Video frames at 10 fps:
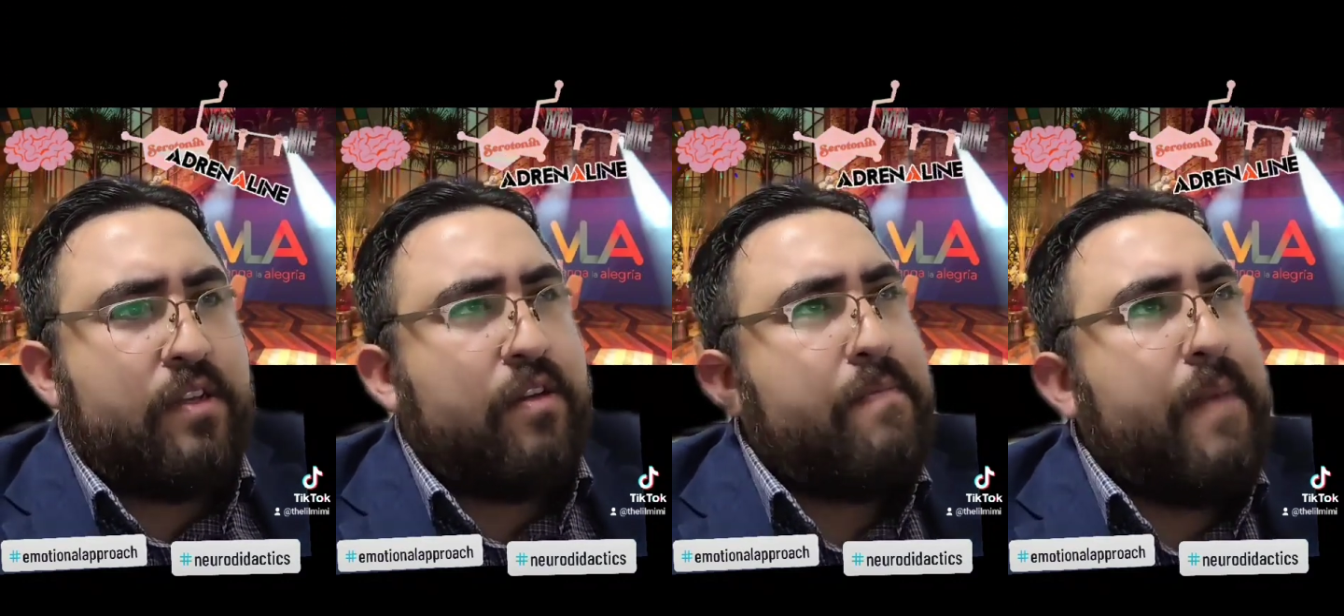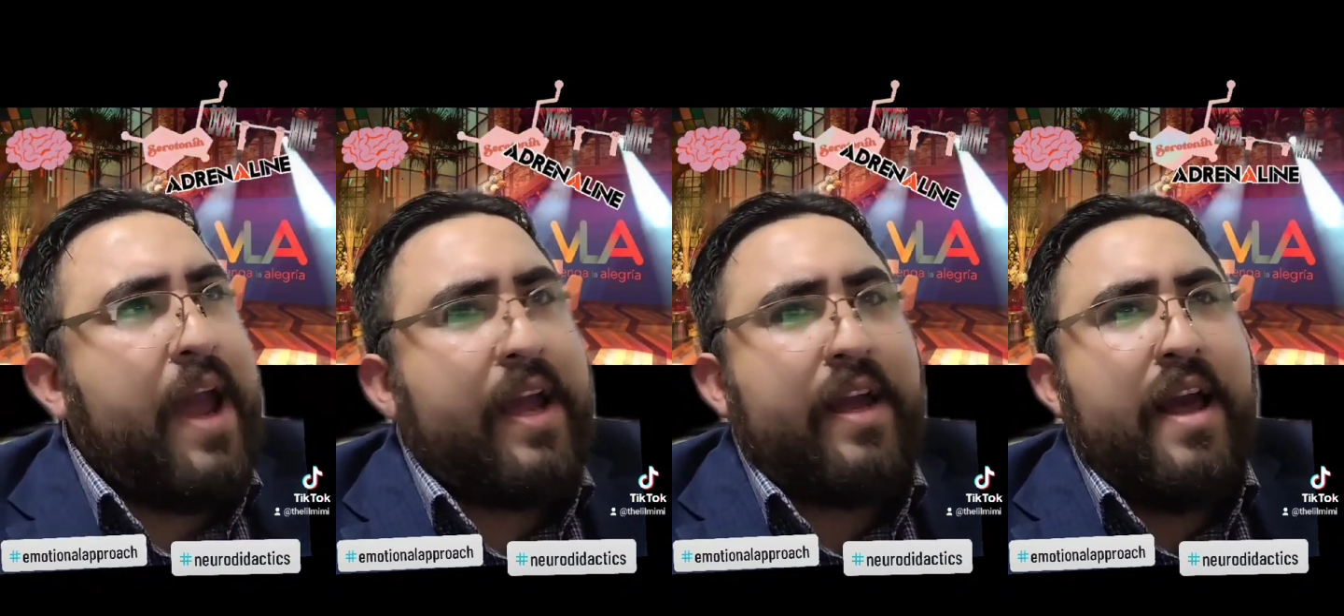to
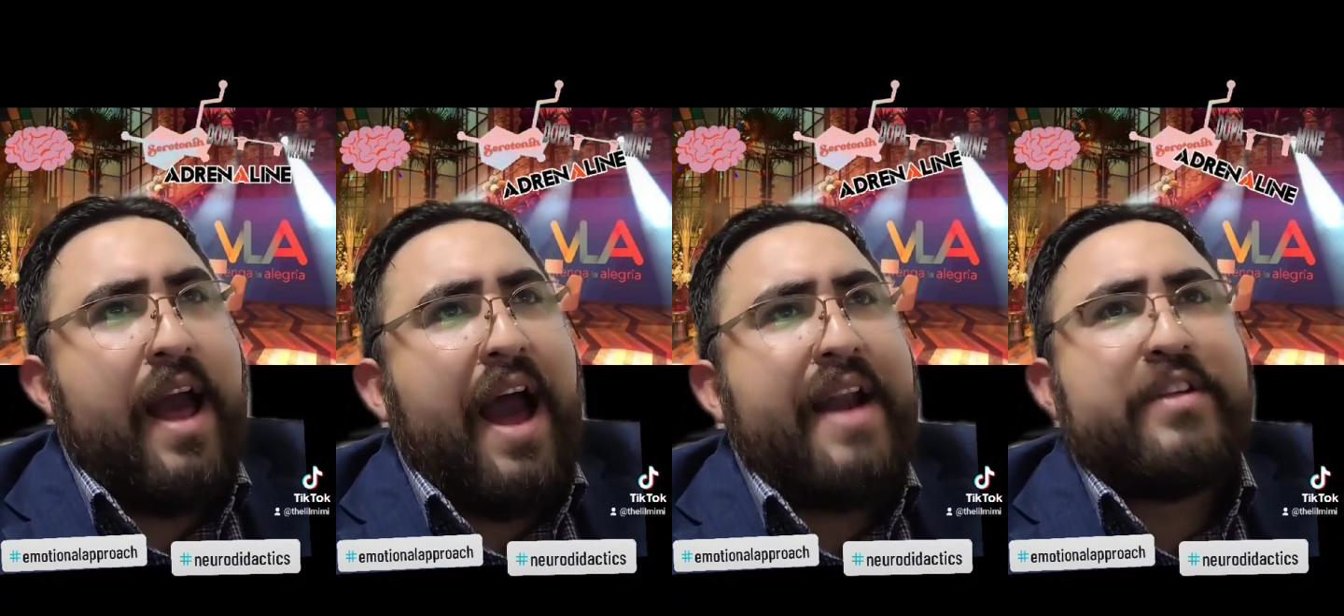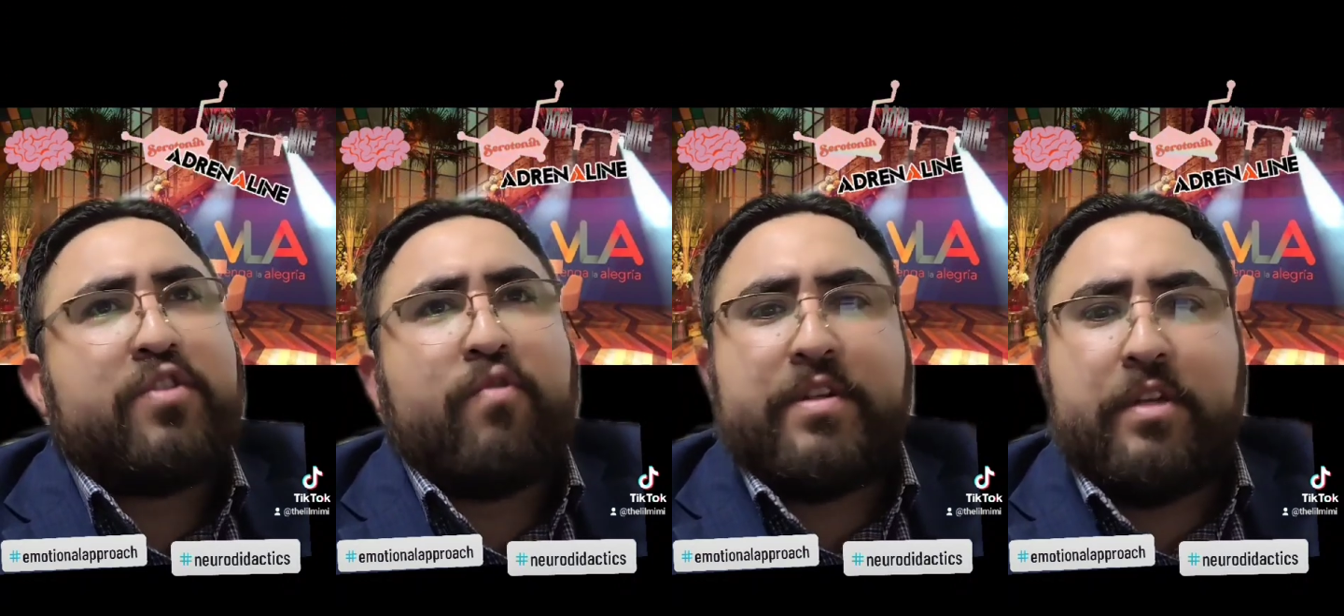make a
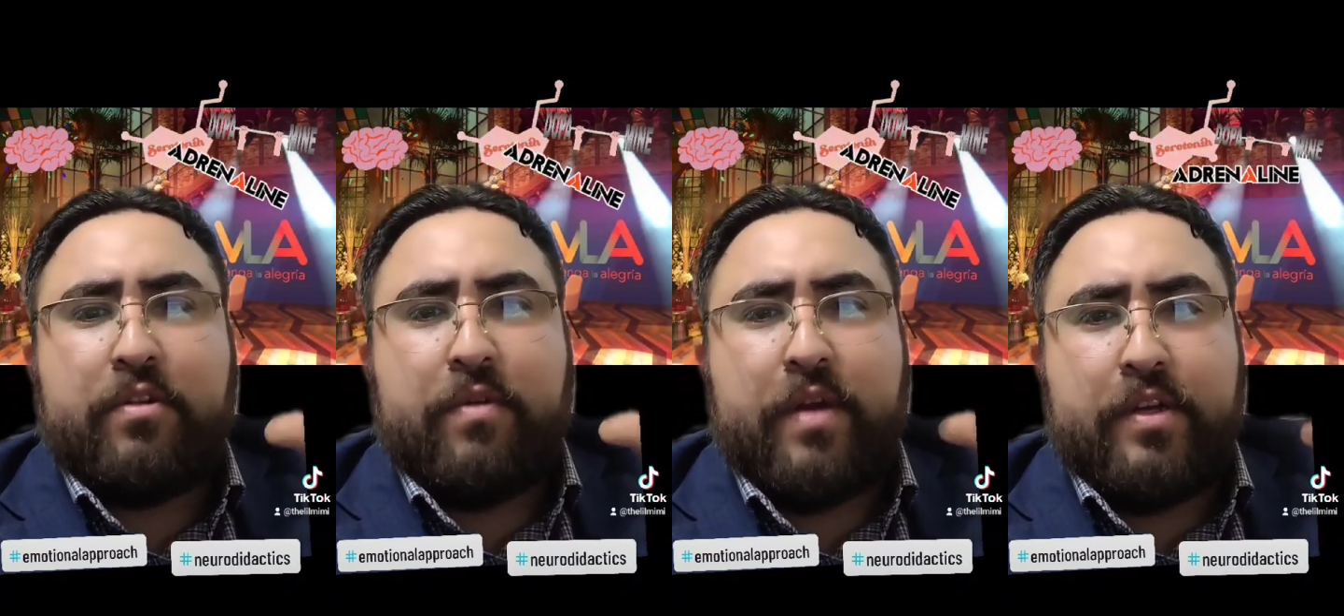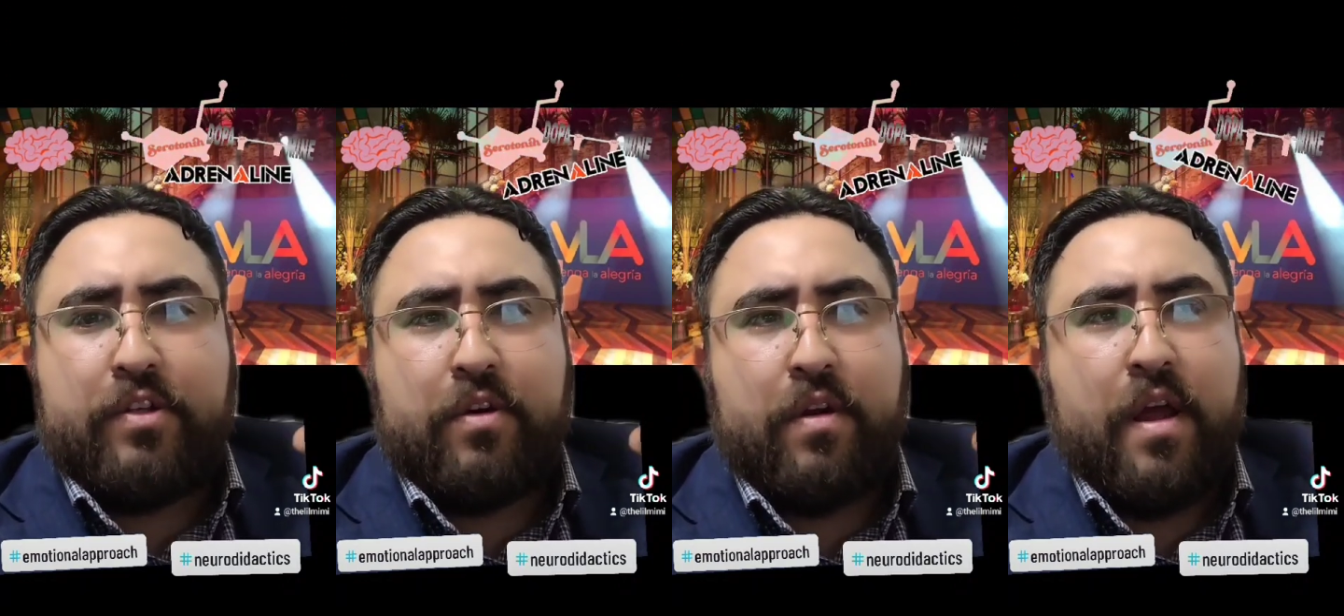stress
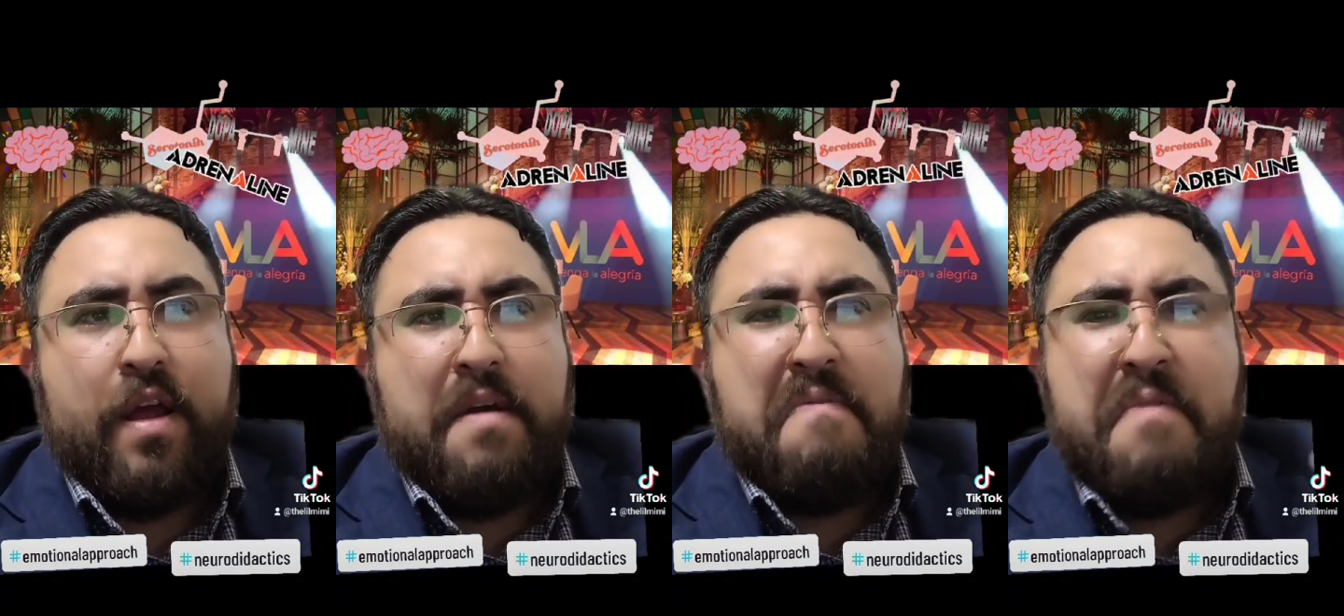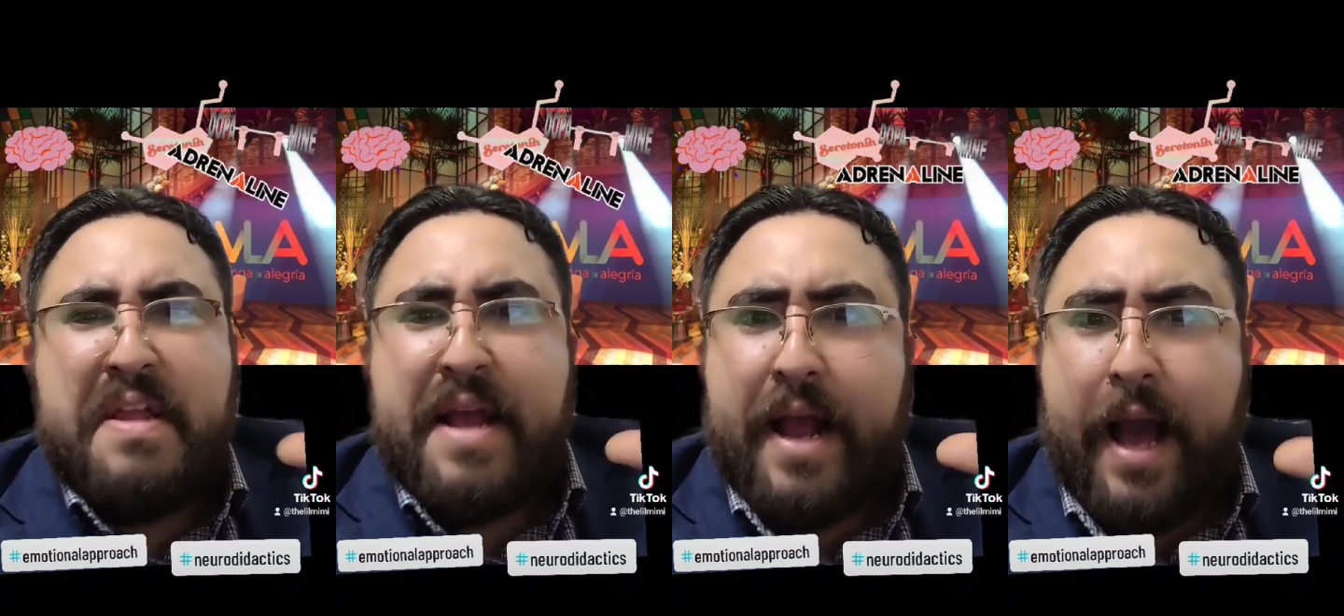situation
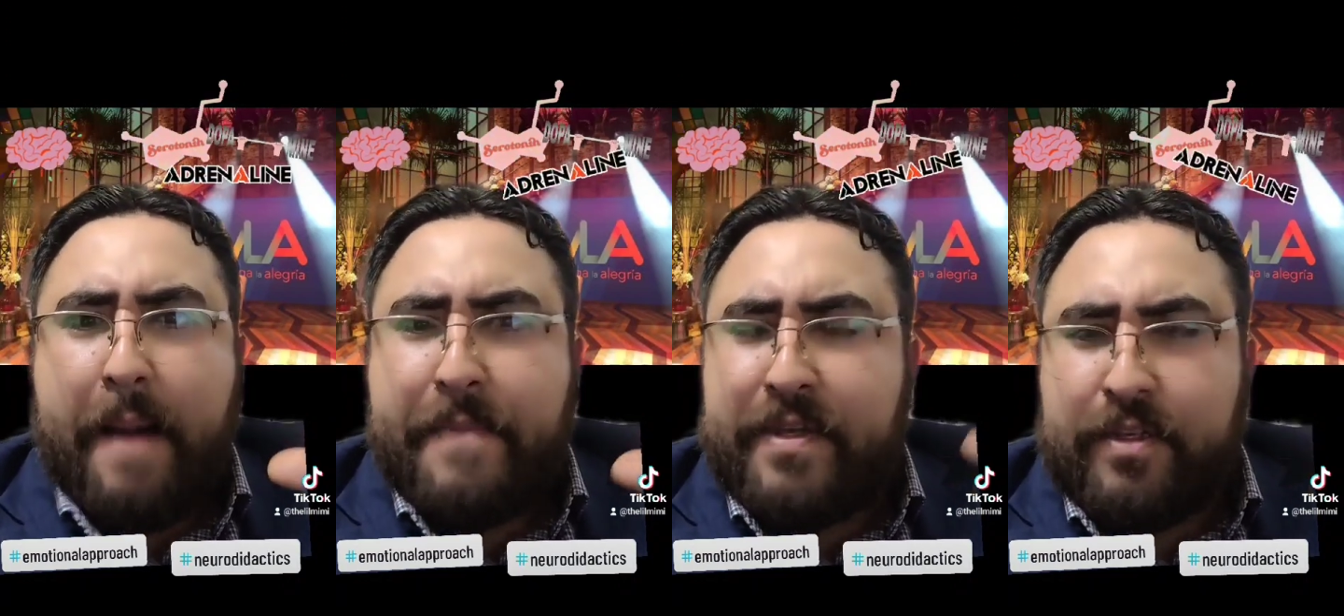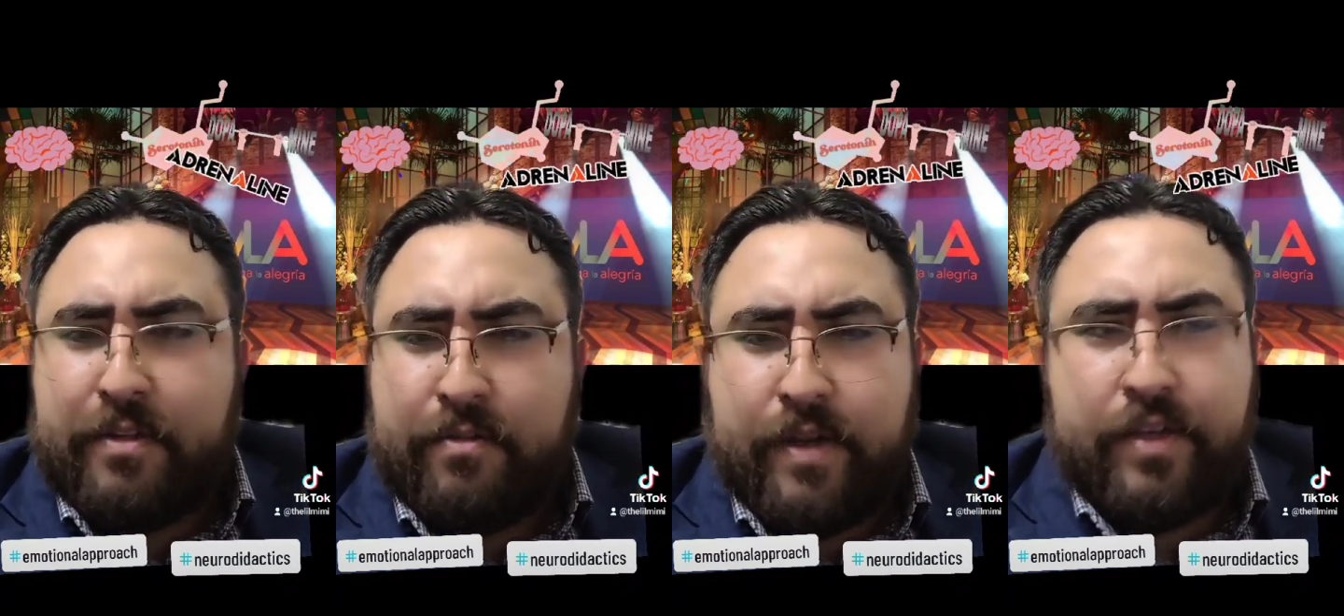with a happy
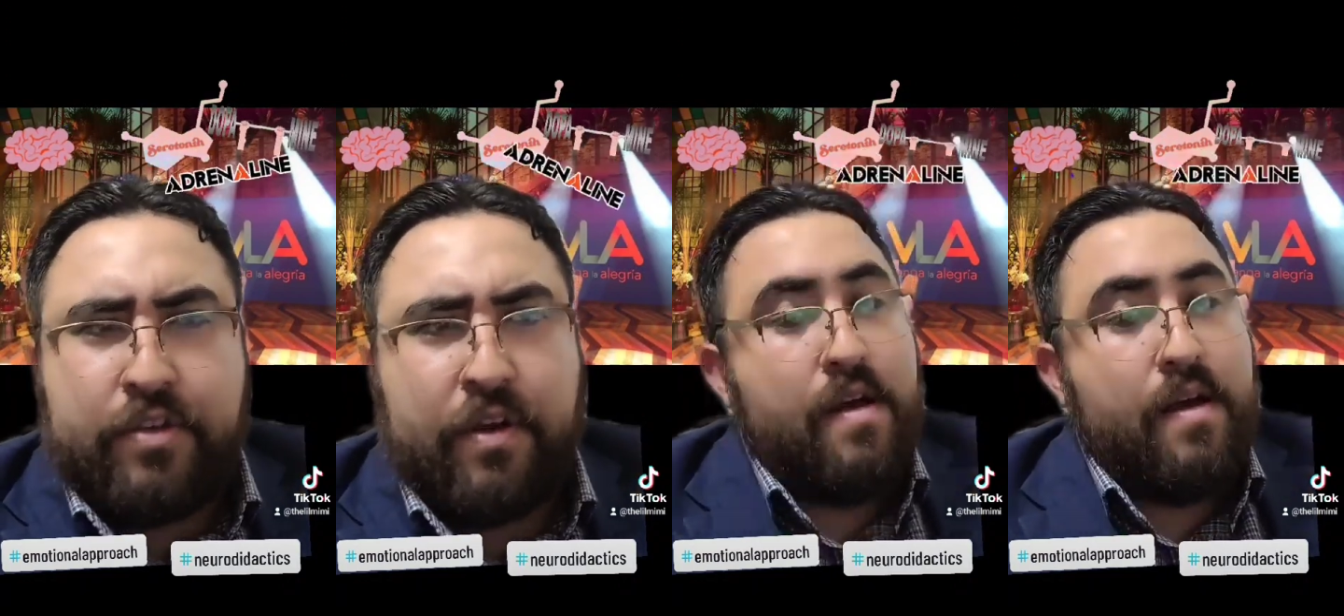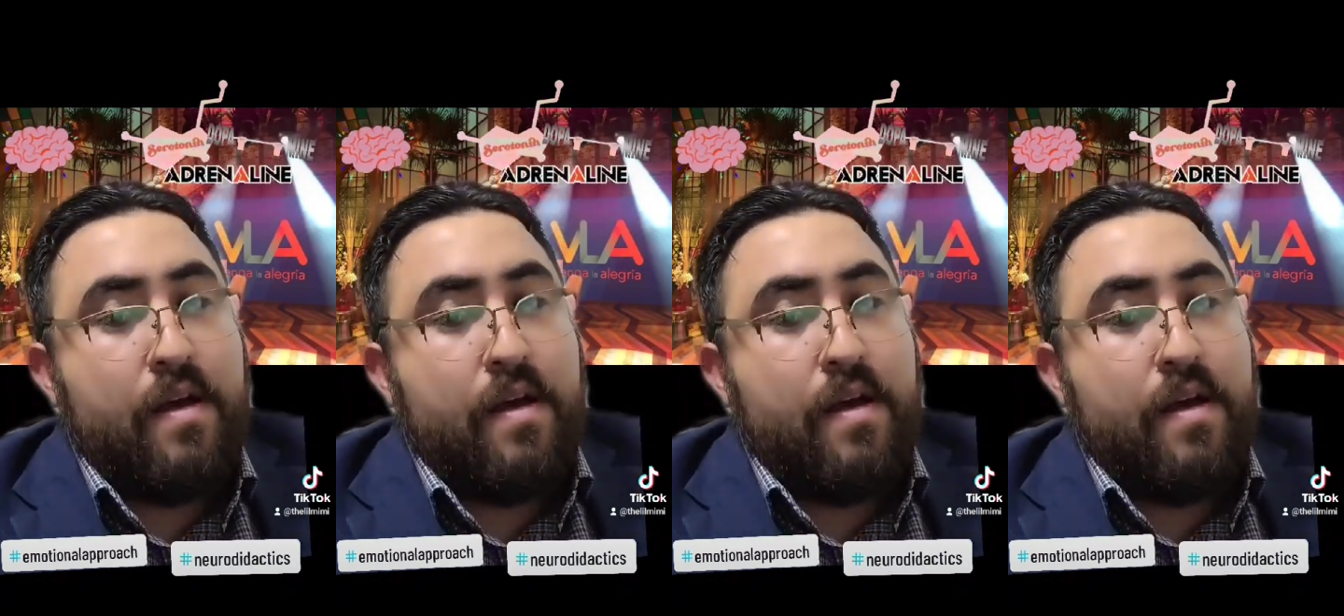situation.